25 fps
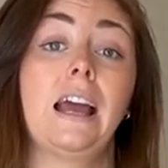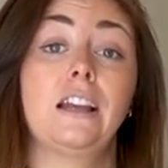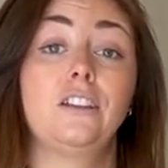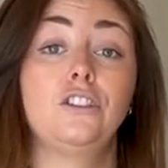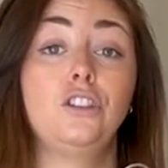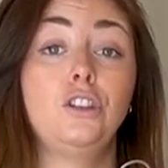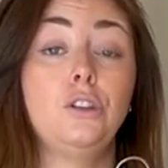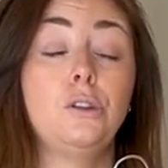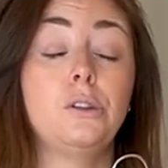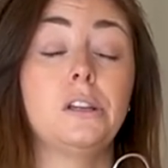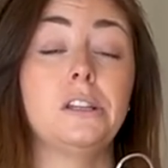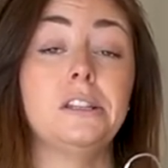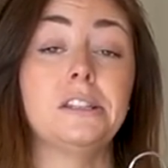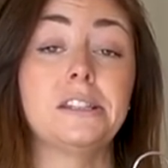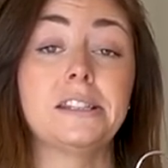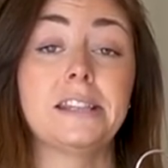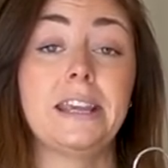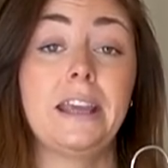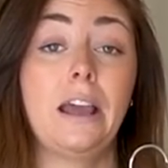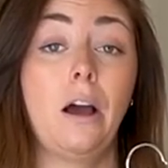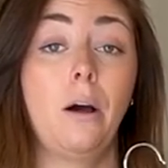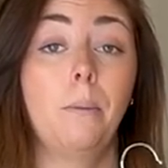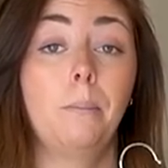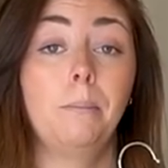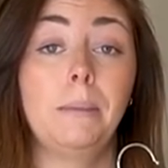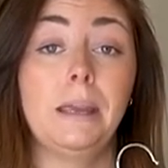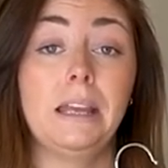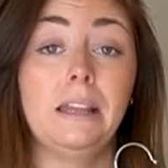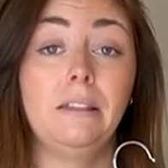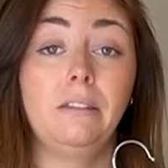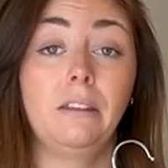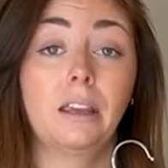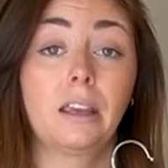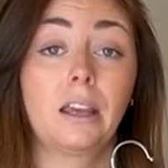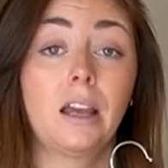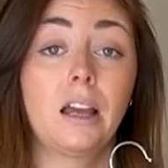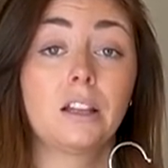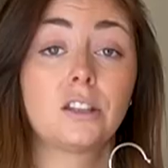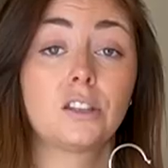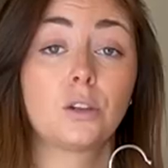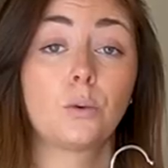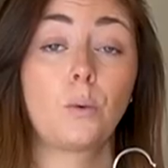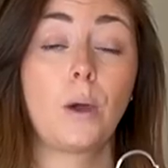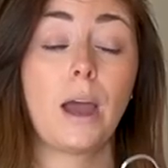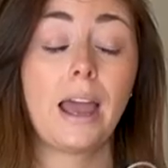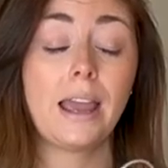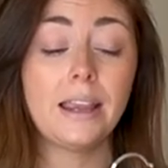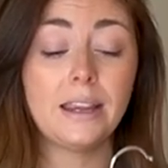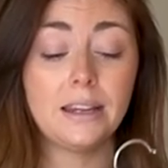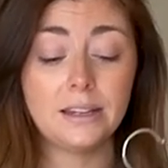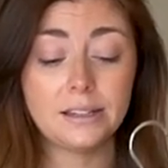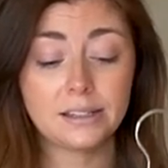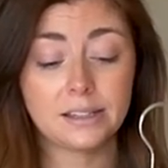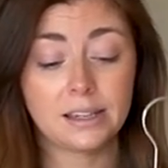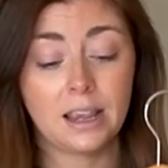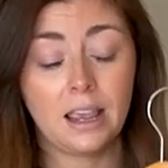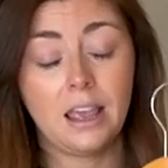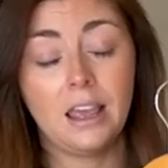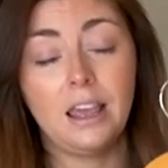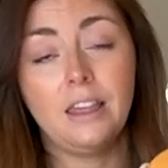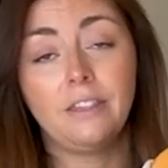as you can see it on me in the cutaways,